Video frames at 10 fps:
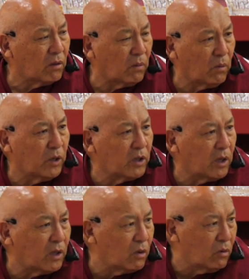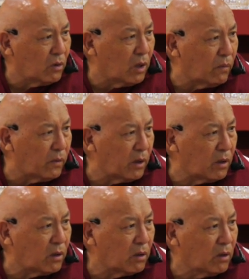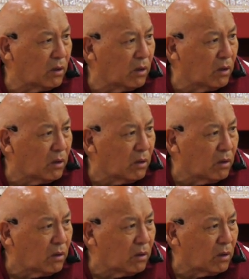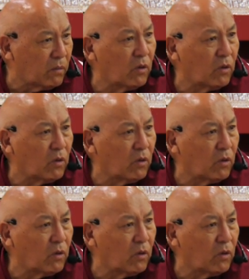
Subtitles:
You want to get a good girlfriend? If